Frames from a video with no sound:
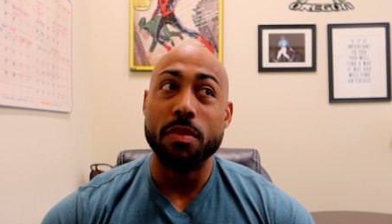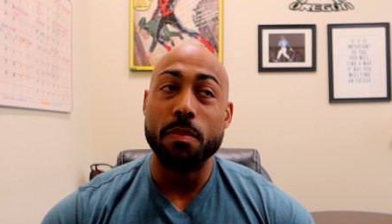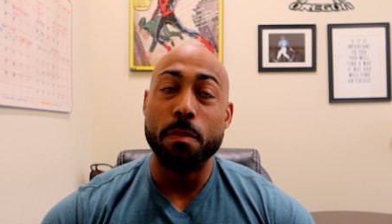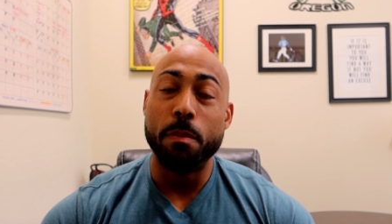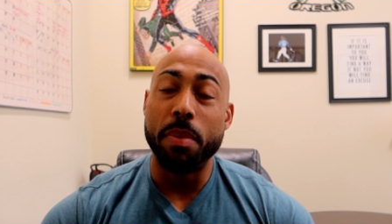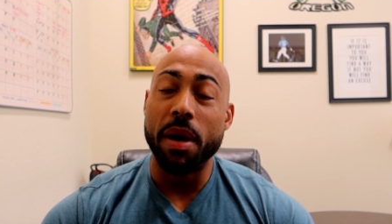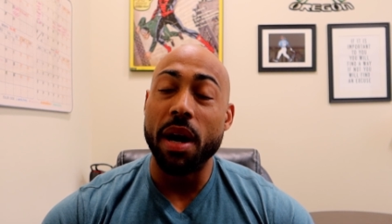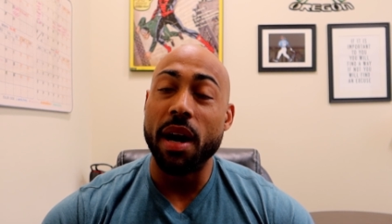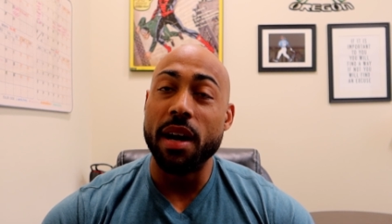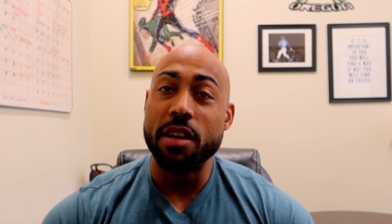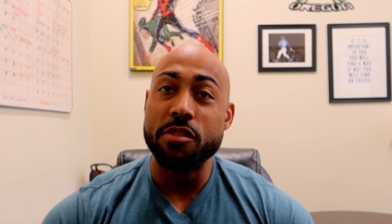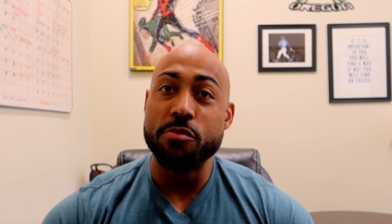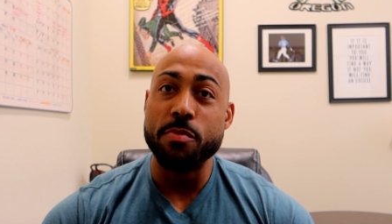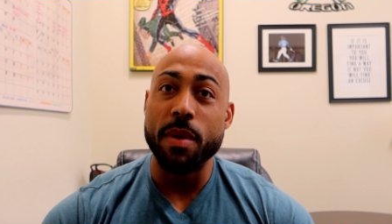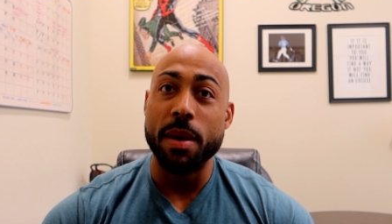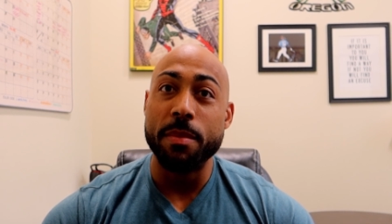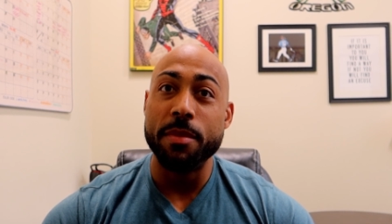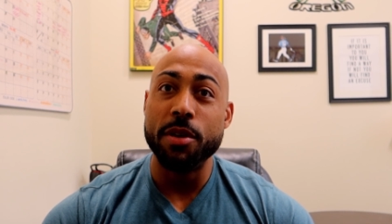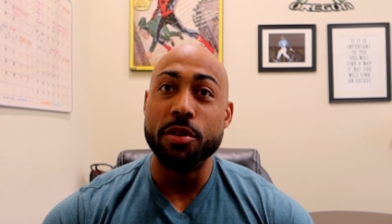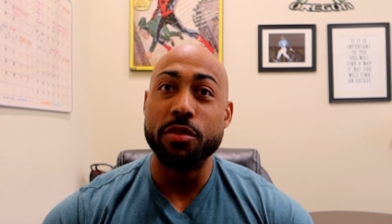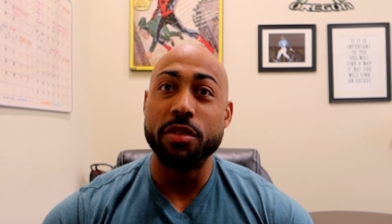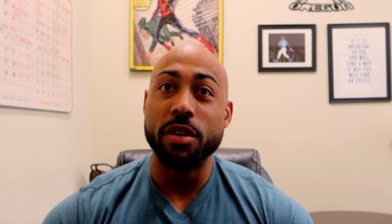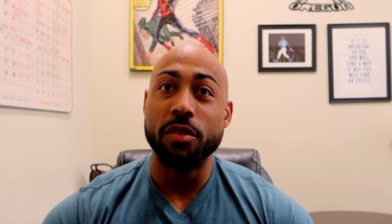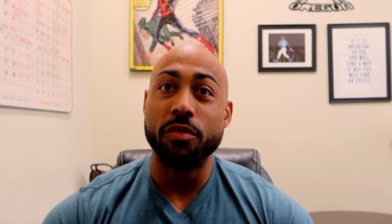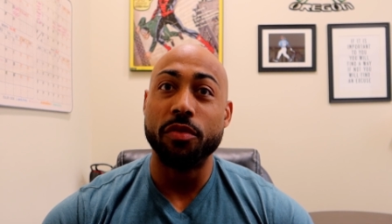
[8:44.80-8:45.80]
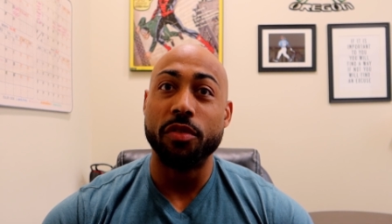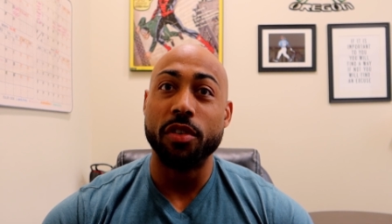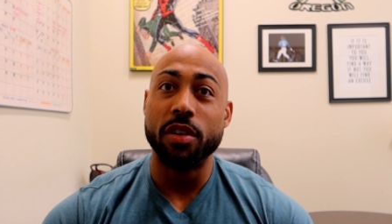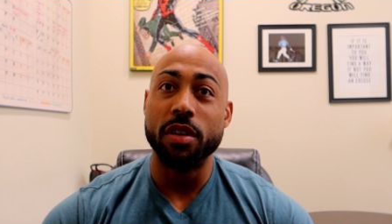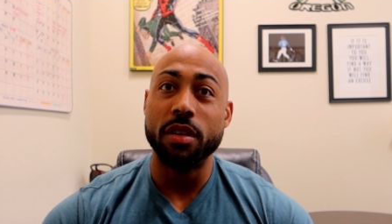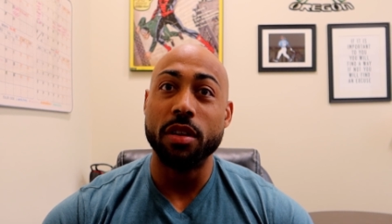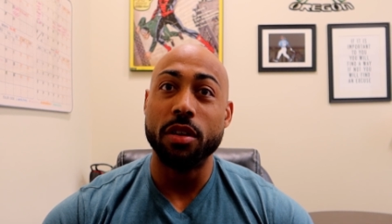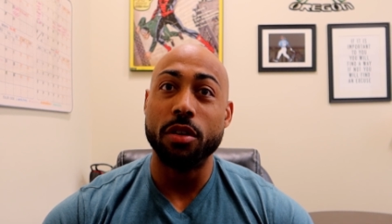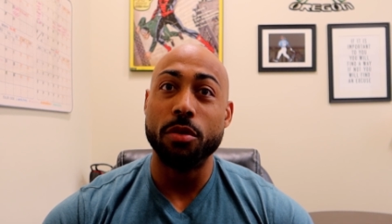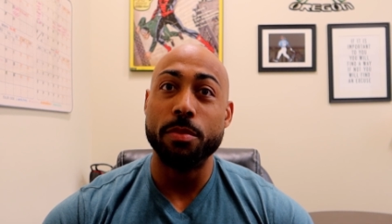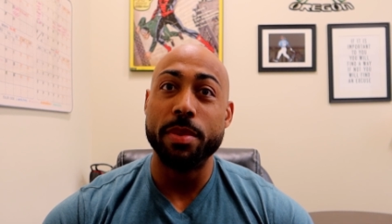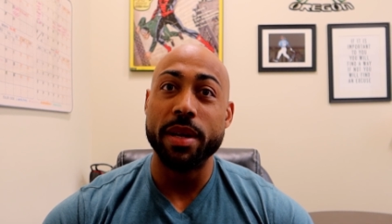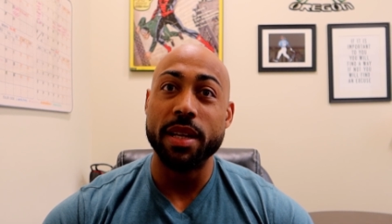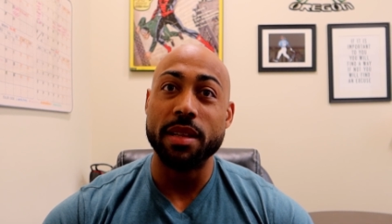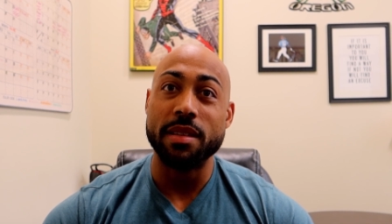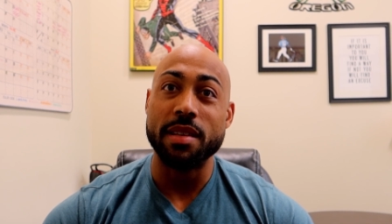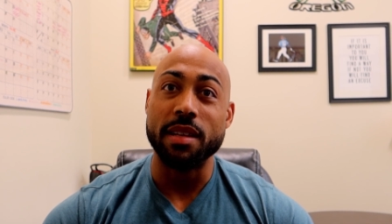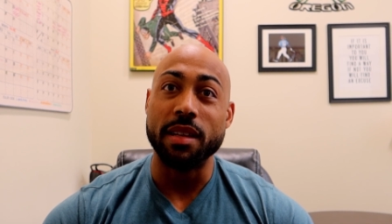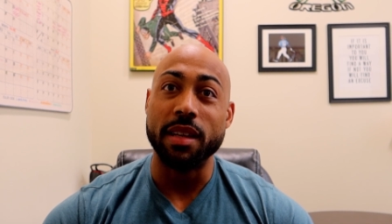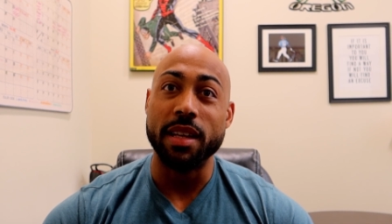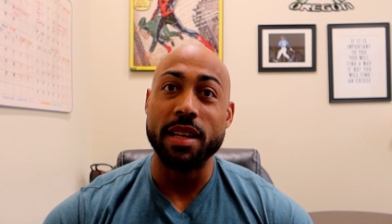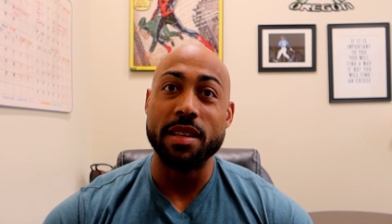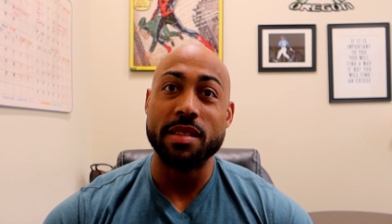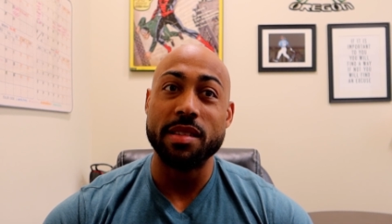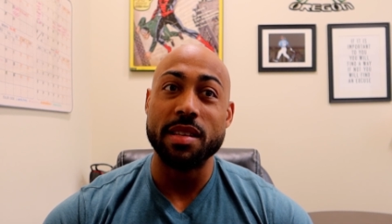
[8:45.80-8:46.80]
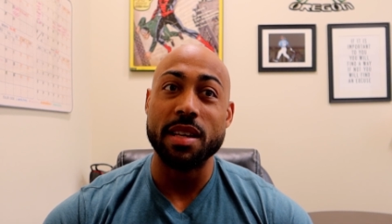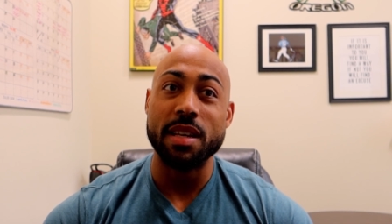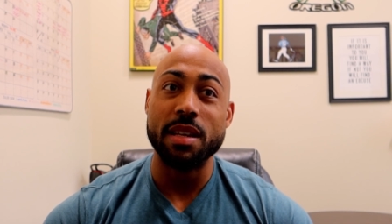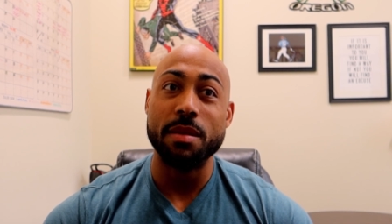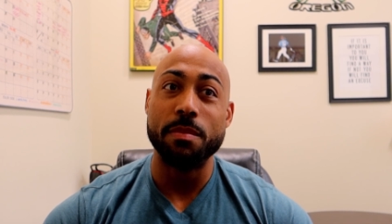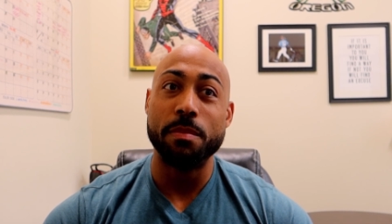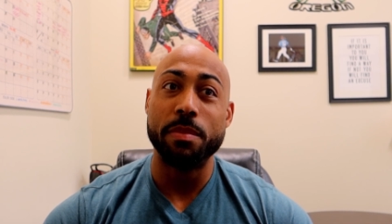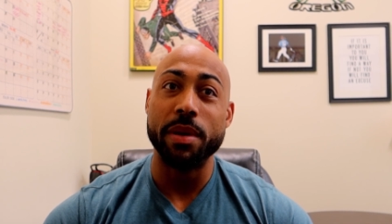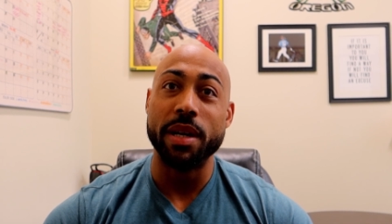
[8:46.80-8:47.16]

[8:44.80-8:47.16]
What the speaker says: pause my music for a little bit to listen,